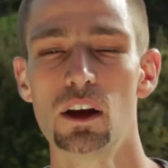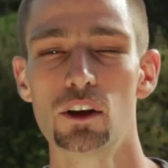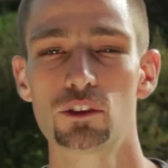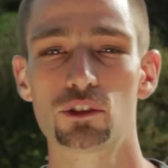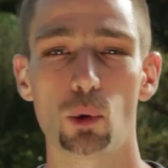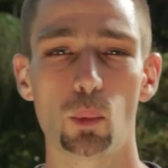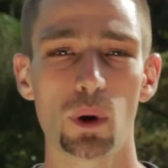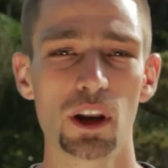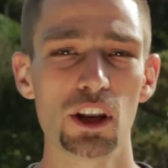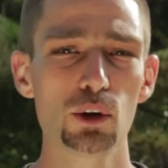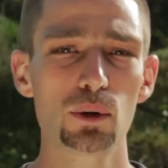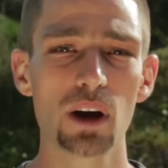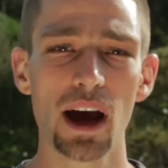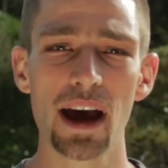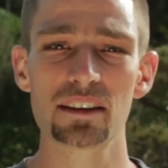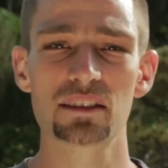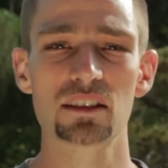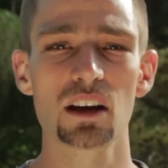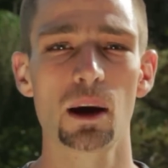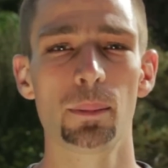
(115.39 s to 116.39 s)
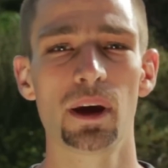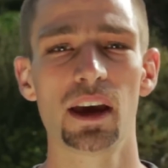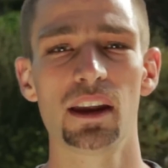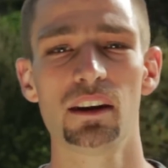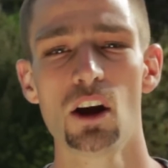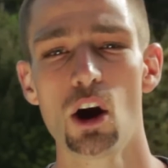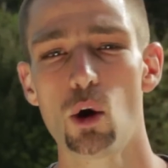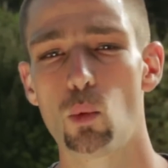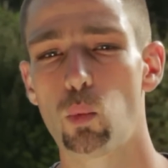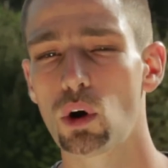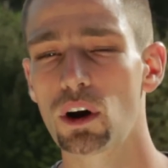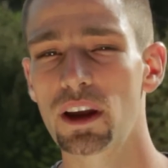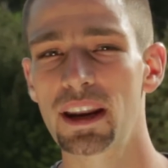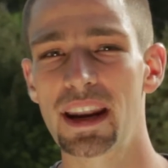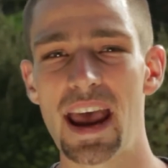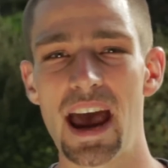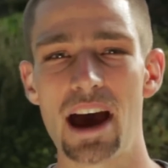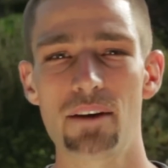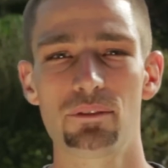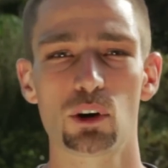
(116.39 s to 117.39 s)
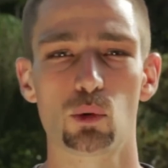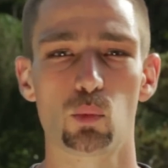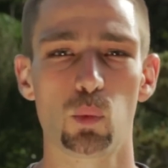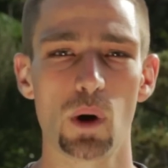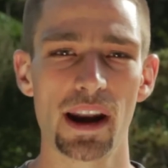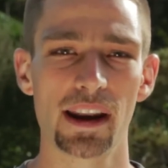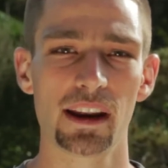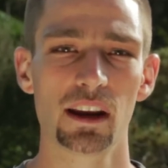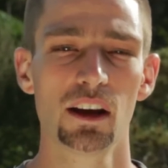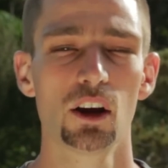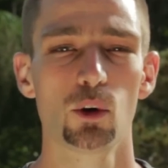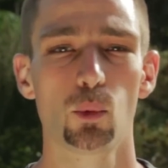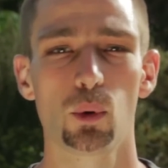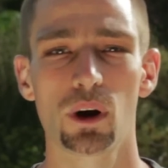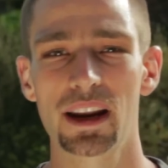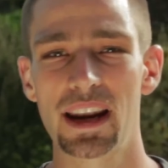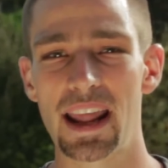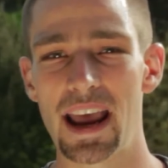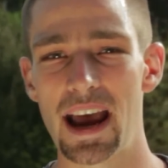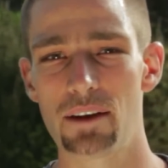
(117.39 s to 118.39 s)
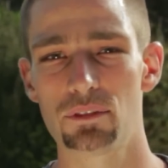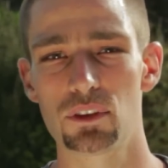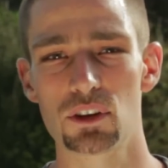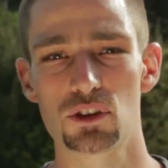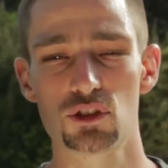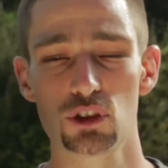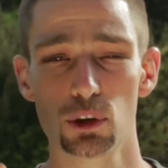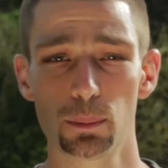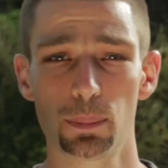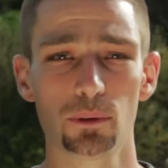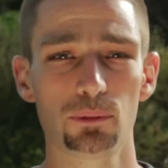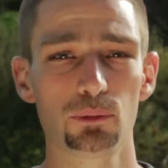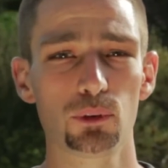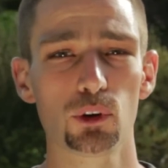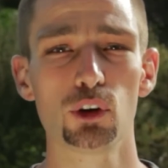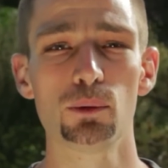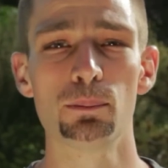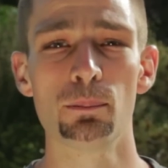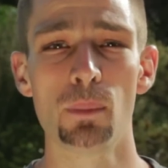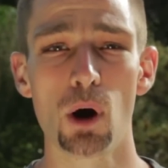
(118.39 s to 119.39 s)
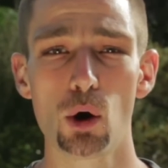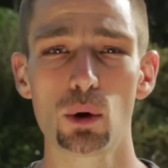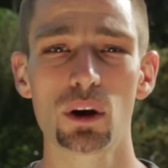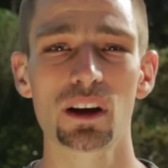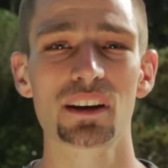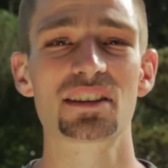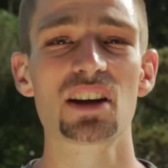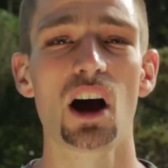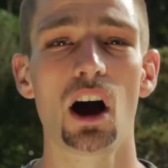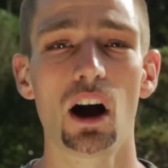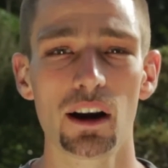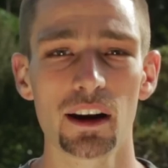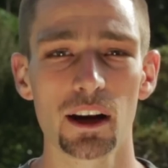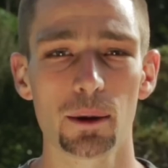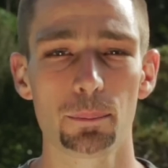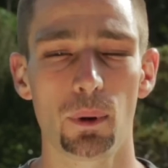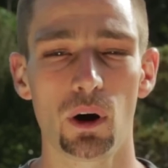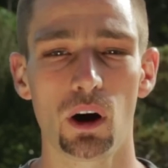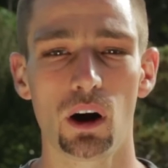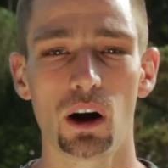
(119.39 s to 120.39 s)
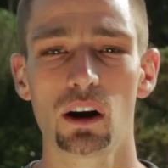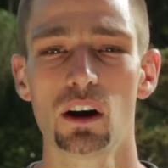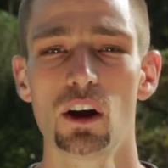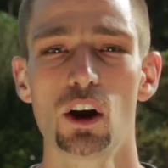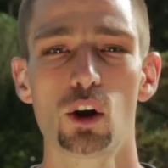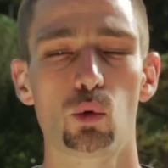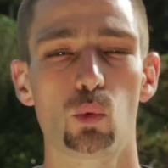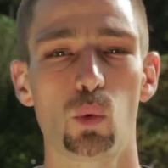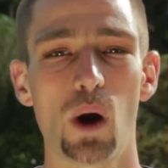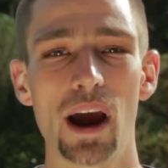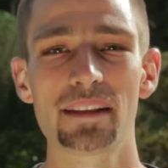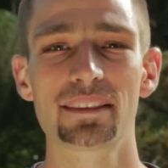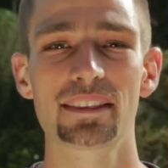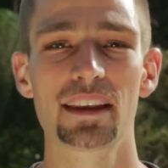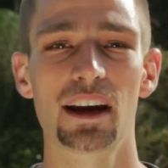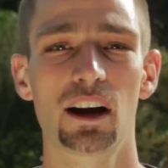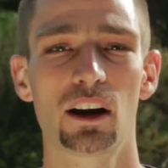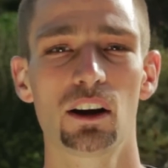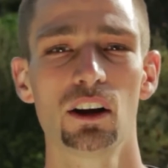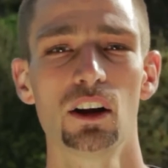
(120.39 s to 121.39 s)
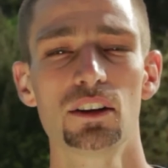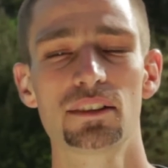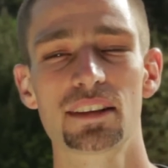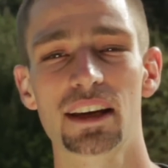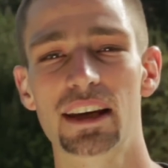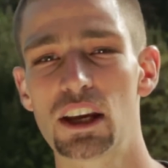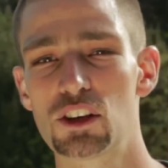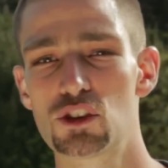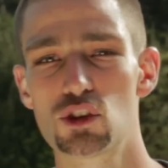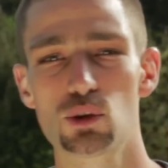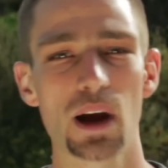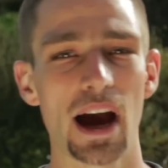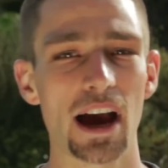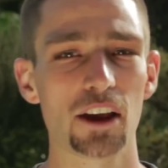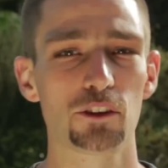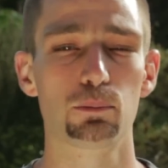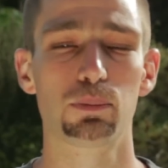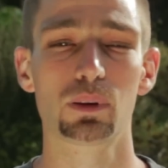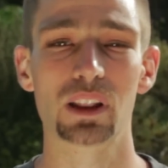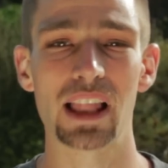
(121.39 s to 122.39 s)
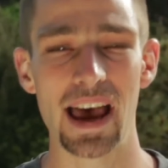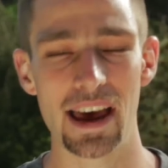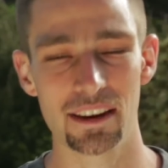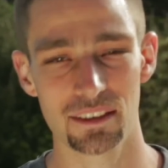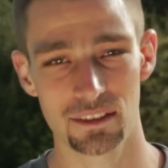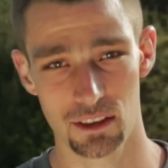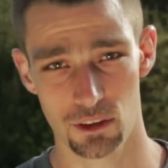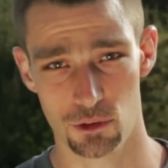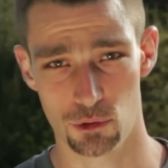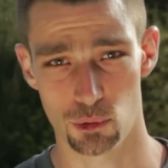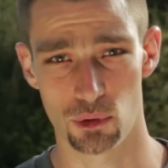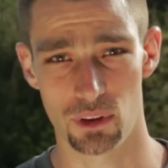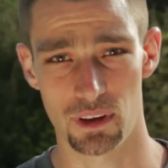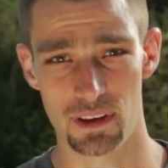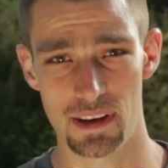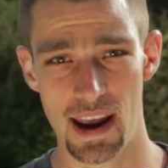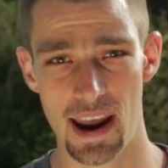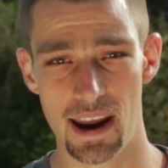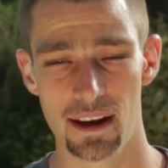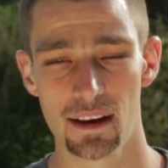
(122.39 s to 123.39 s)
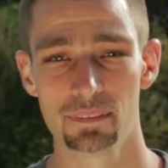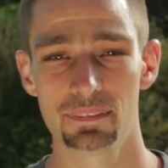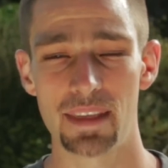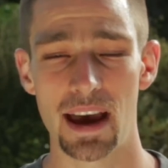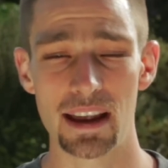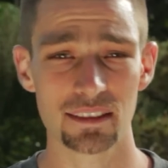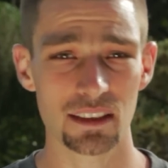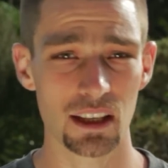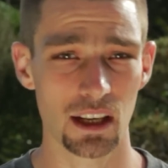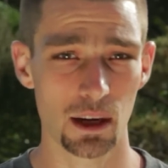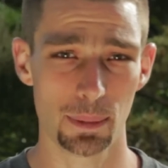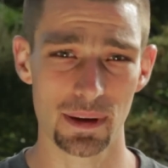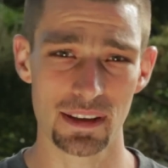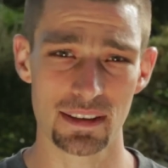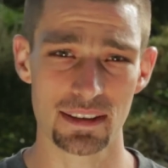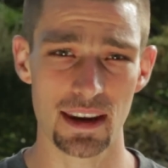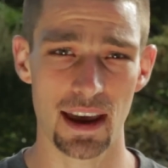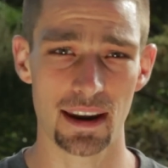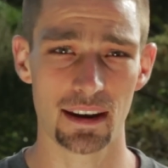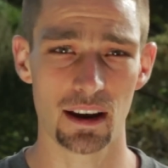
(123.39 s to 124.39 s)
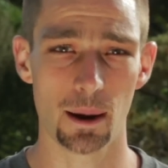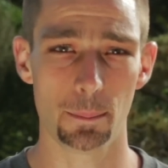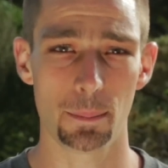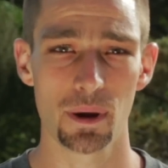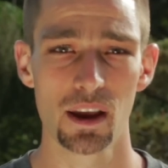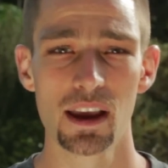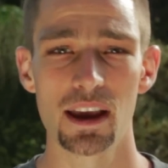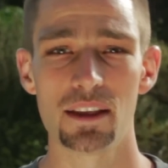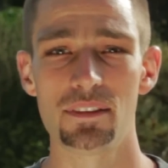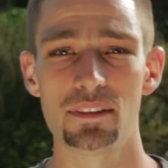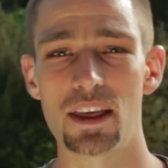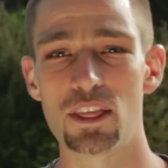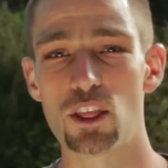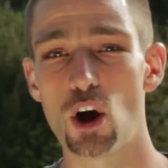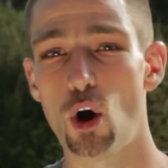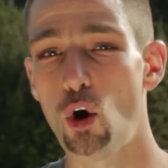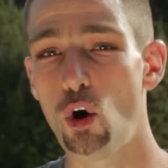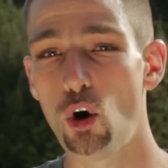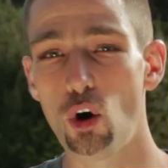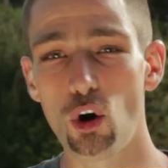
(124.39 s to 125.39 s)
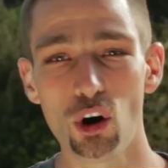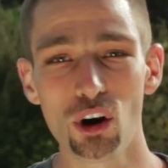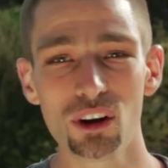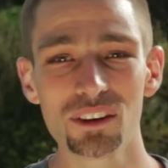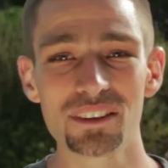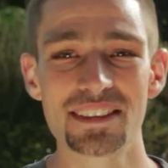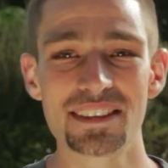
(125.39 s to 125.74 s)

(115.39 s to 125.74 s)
So when you guys come in, we're gonna have it ready. We're gonna have the Superfood Mocha Tonic Bar right there to get you guys blasted through the day. That's gonna be set up. And then the whole